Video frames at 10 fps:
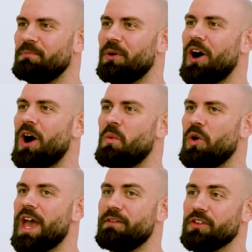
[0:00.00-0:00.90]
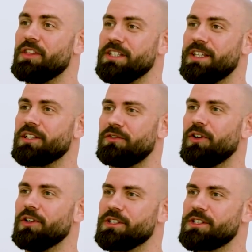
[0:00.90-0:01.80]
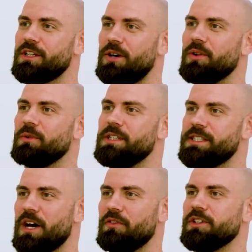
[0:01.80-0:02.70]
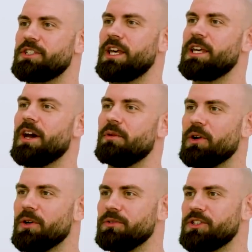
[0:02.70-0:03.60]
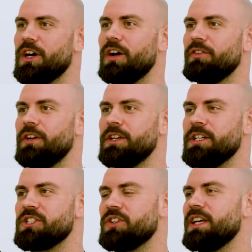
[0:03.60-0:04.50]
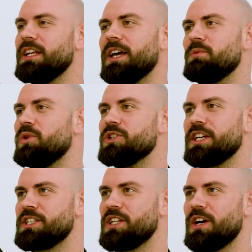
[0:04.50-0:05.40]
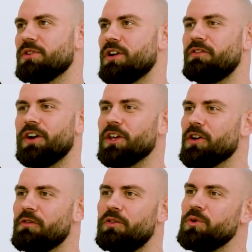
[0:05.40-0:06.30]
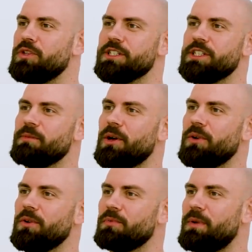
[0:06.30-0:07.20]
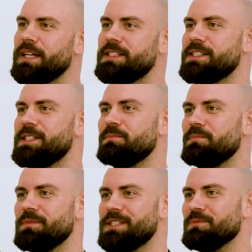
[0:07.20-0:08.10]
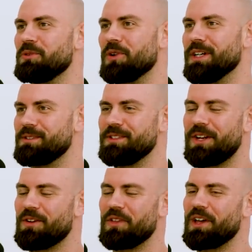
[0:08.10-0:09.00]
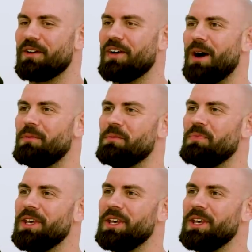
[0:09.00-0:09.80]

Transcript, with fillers: But I want everything ticked first. I want to be selfish, take care of my own stuff. So they had like worst case scenario, I fucking go full Disney mode, back to Sim Sim careers, which I don't think will ever happen.